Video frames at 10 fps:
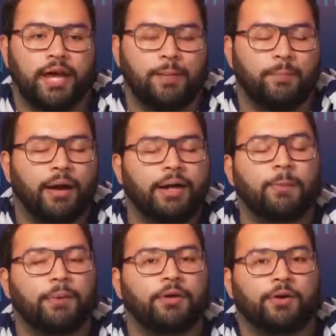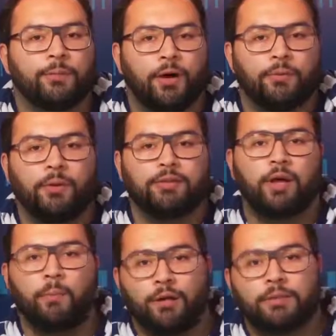might appear
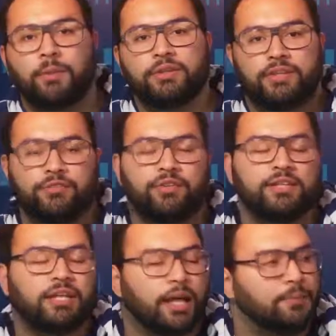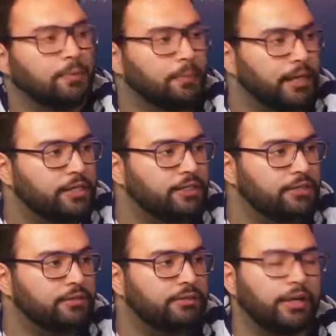on multiple different types of
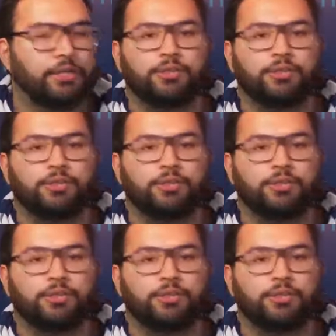pages, right?